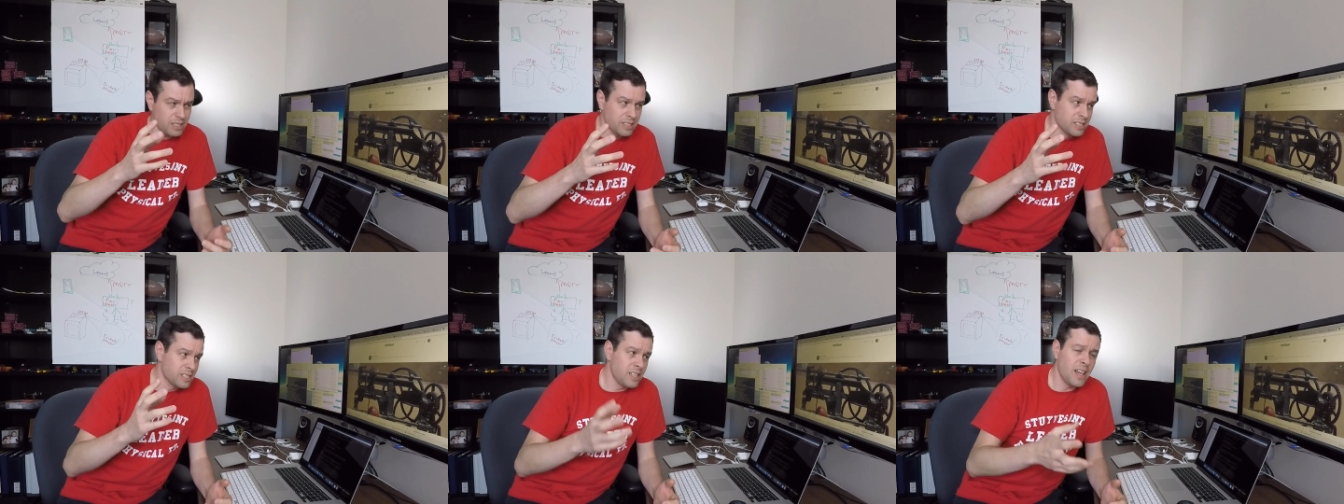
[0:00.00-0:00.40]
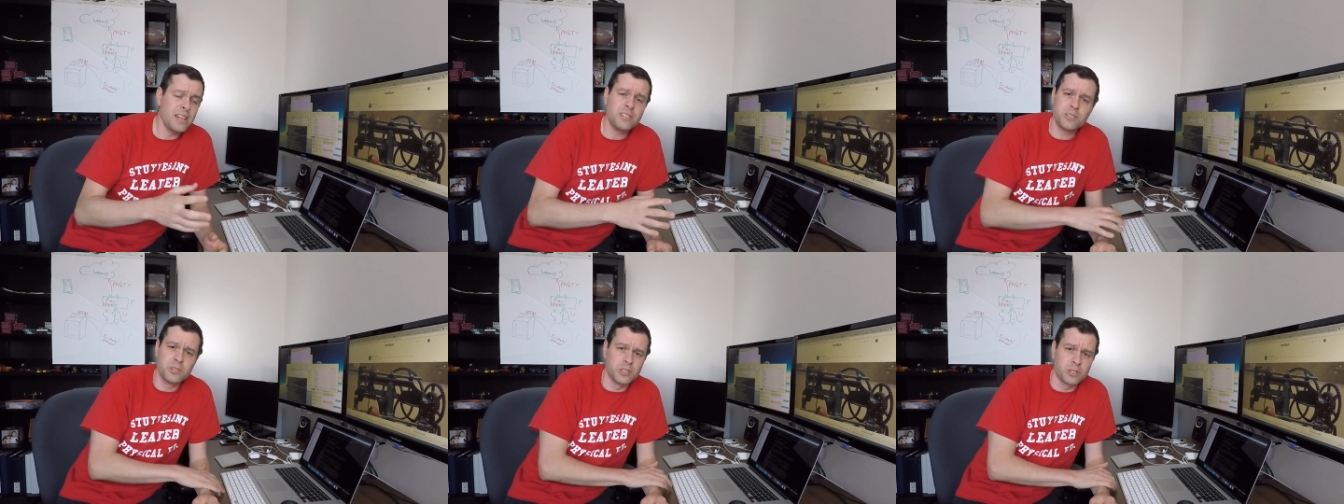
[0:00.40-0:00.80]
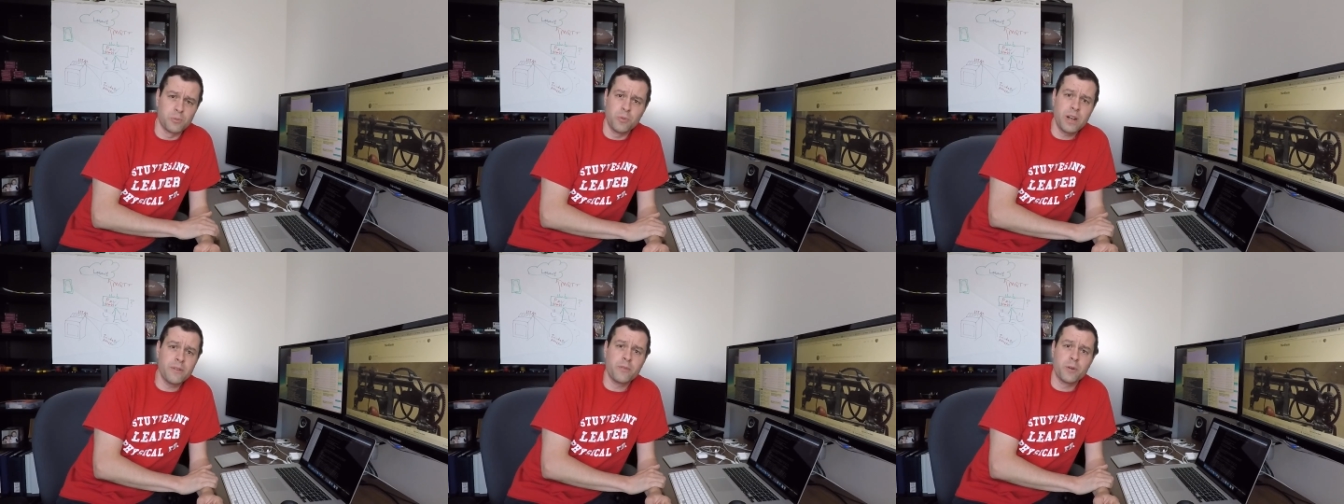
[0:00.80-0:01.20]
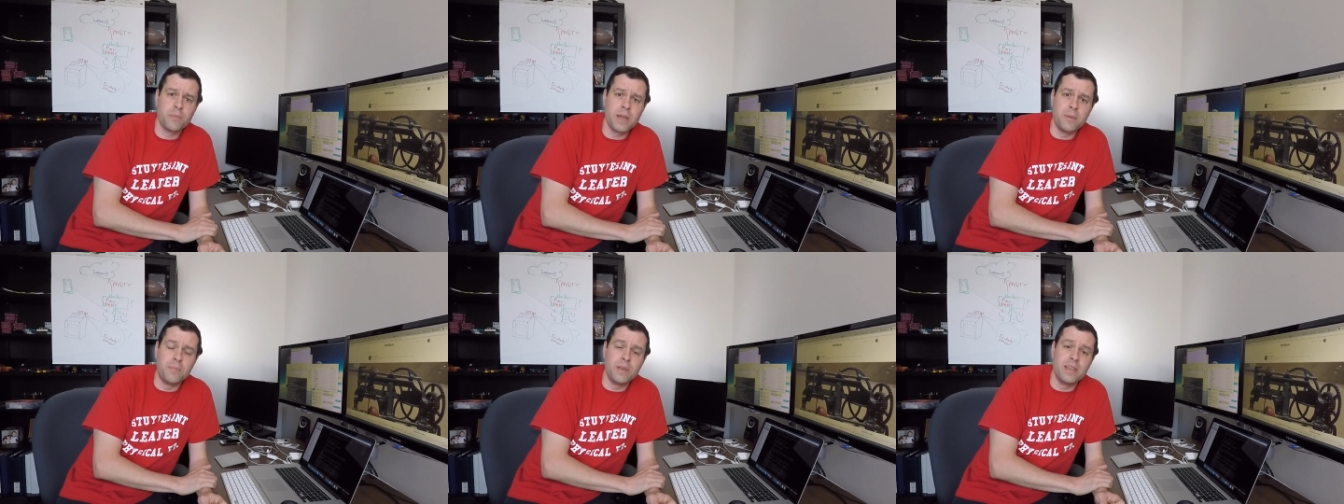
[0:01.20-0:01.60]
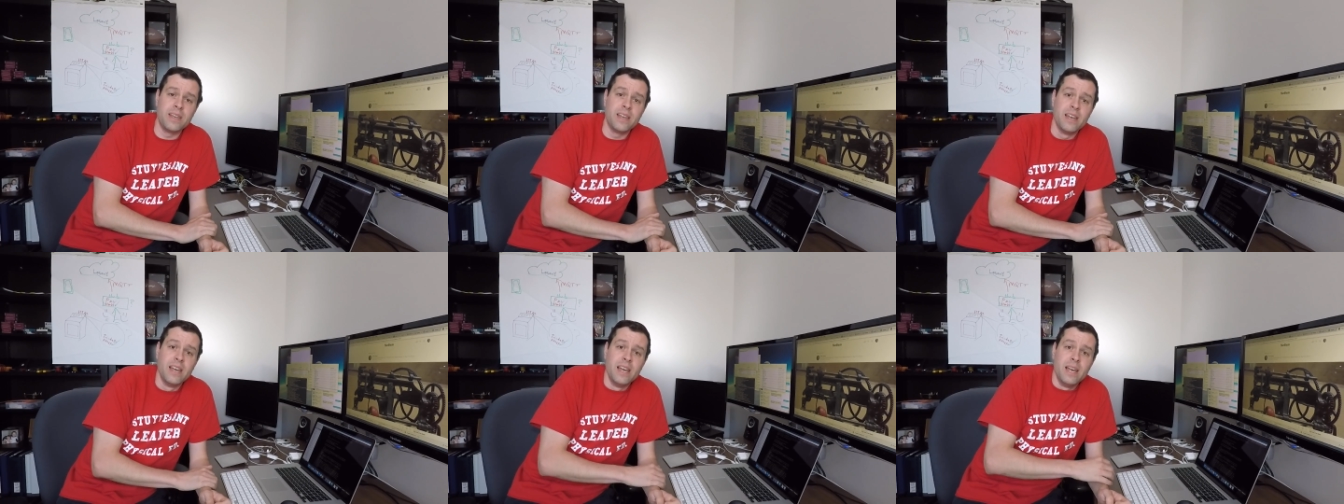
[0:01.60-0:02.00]
slicers and whatever it may
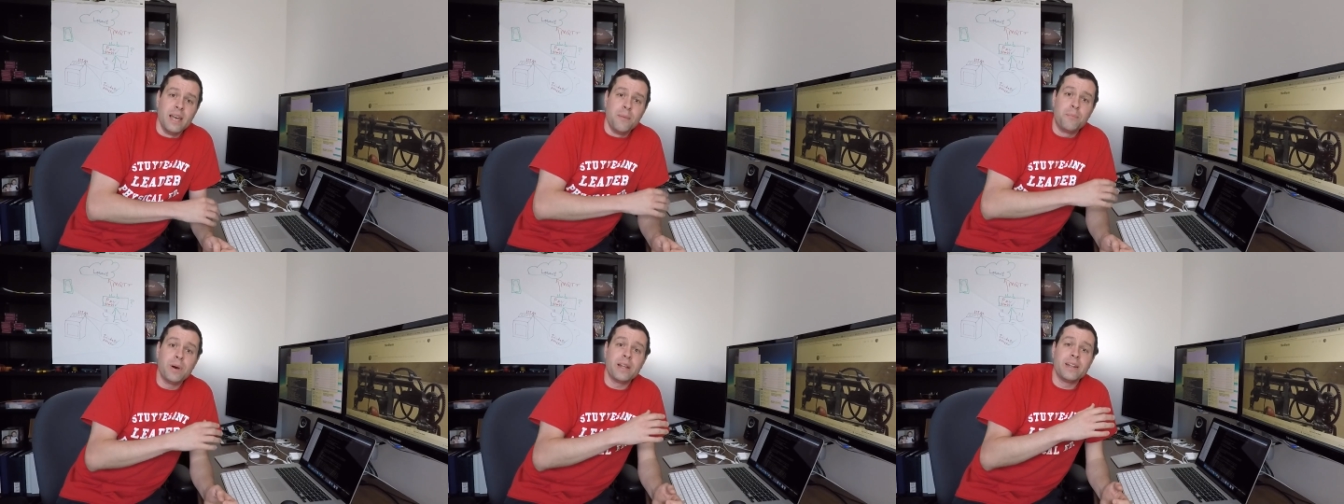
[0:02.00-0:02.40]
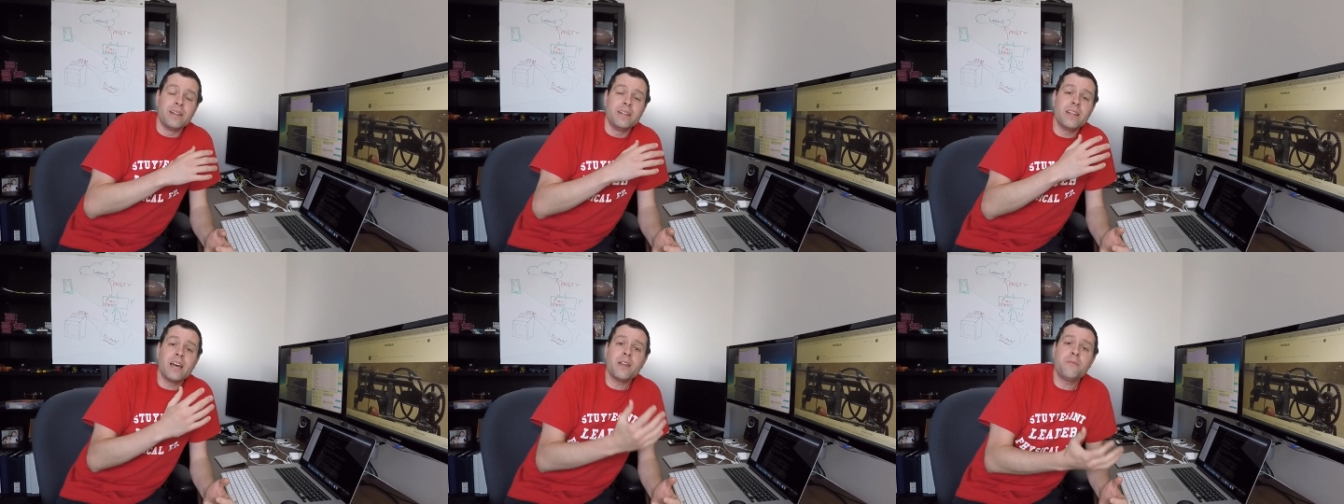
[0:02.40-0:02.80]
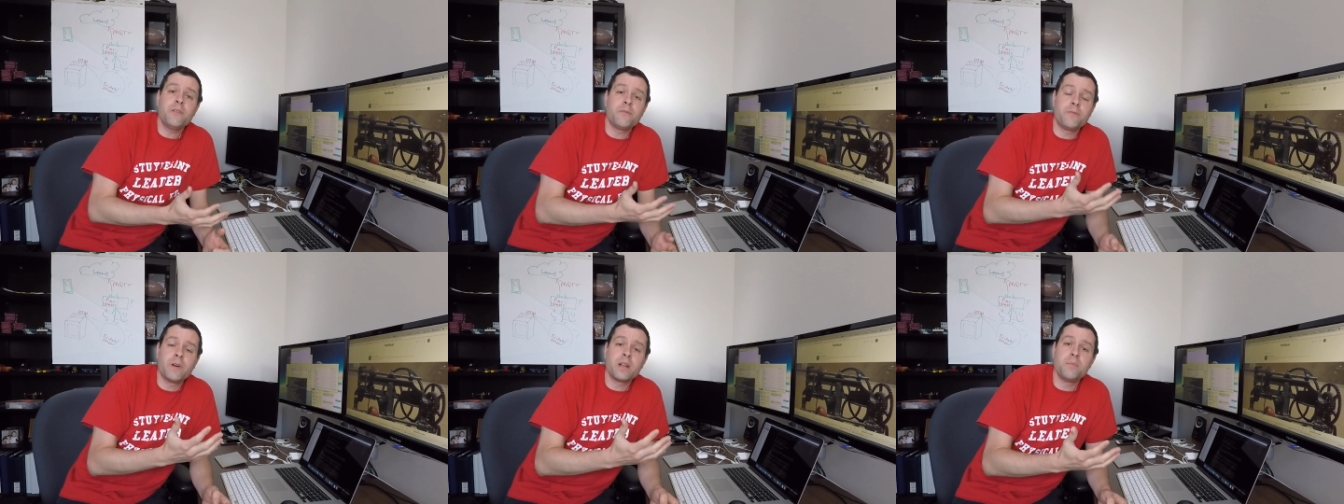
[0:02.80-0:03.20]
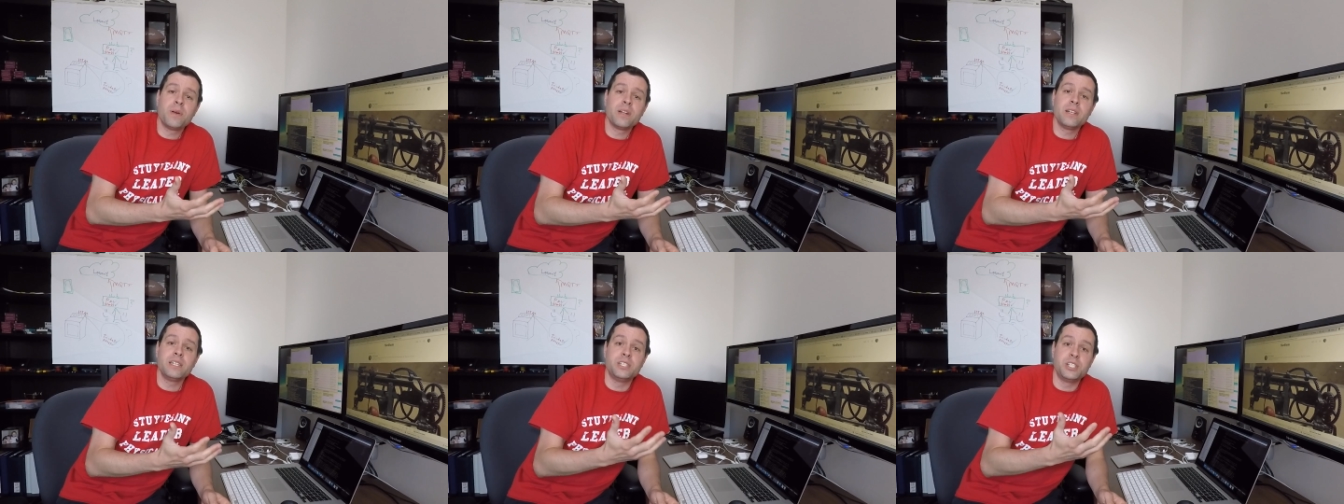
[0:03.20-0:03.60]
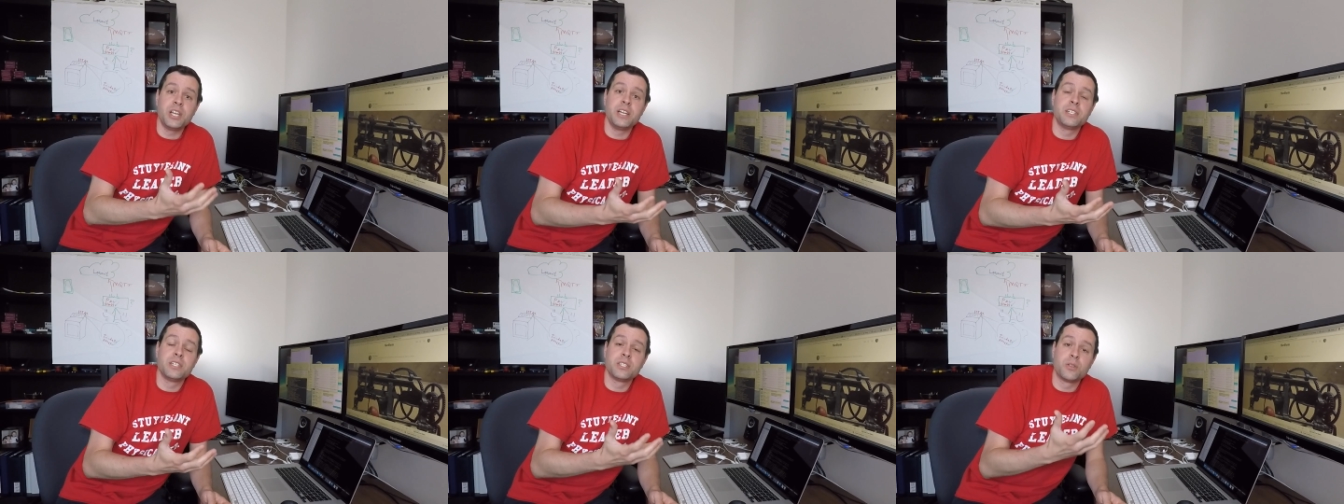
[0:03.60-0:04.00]
be, but none of it fundamentally
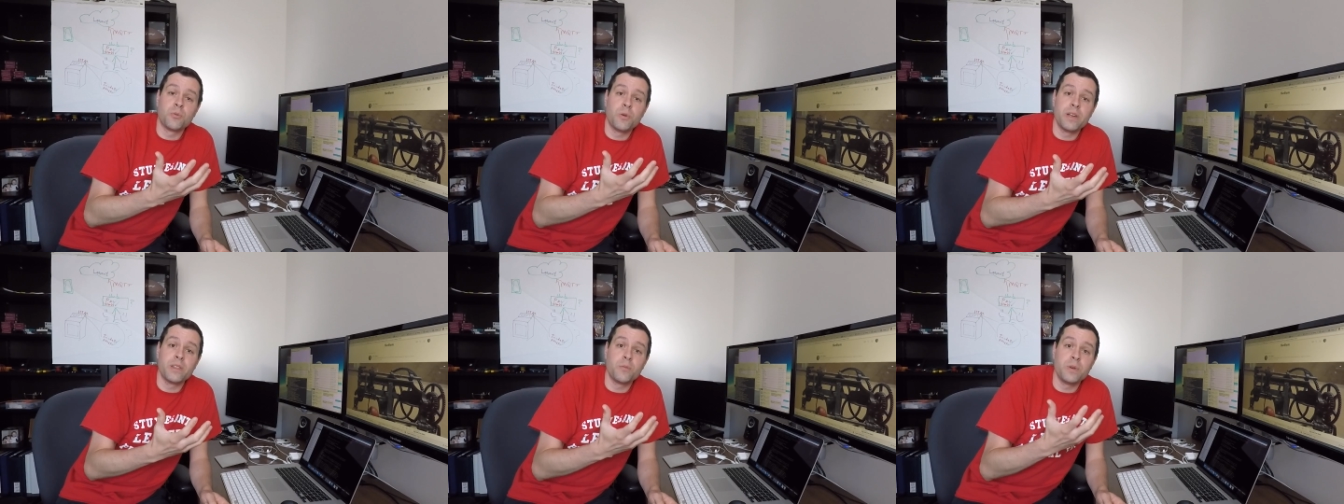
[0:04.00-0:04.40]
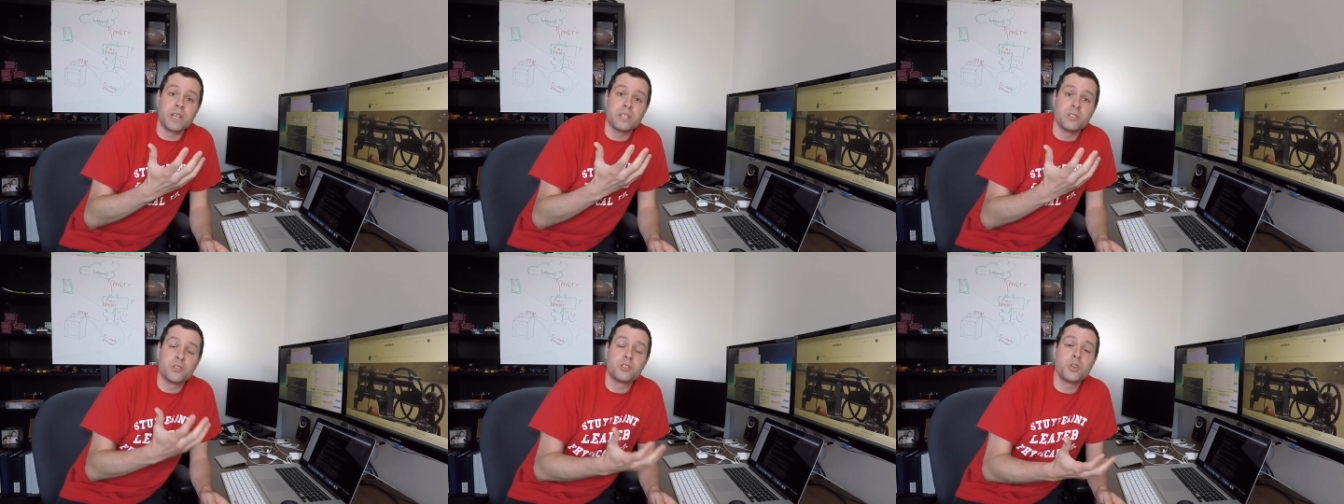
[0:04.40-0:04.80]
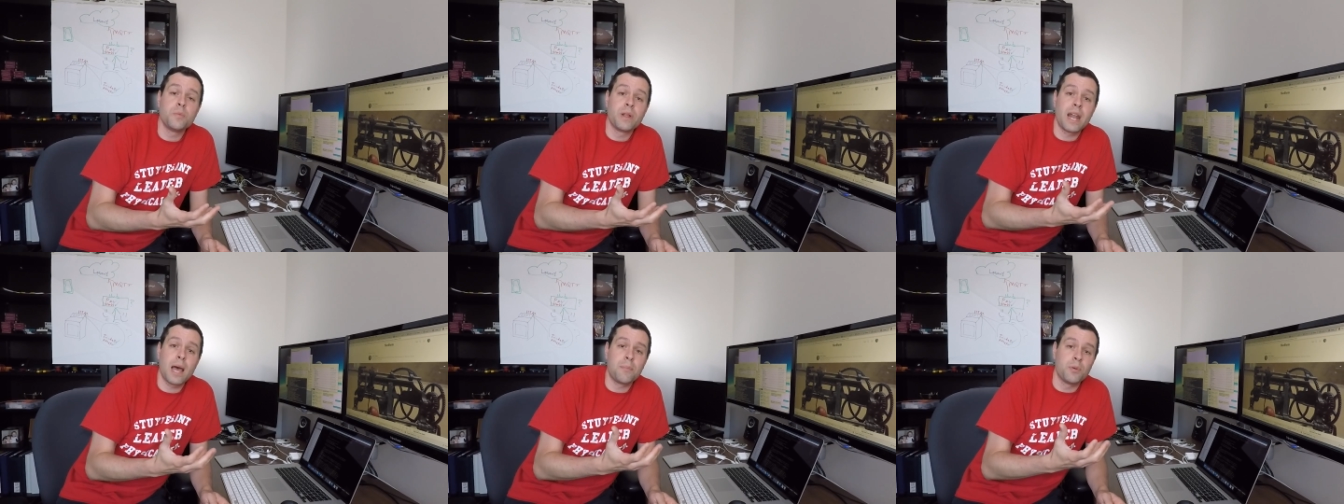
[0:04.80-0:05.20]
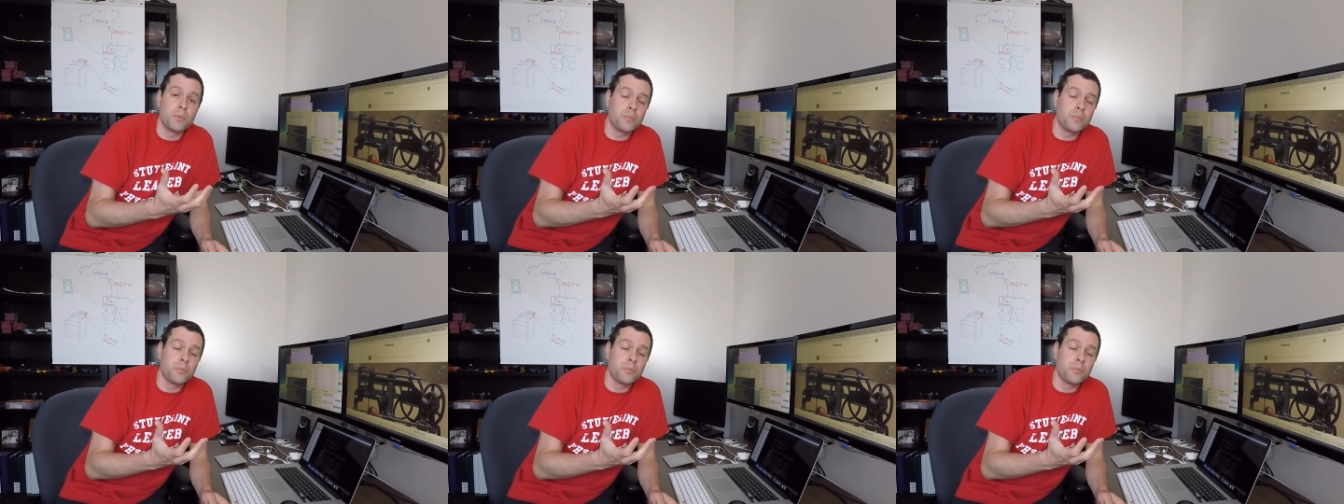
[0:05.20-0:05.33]
changes the way that we consume an Apple.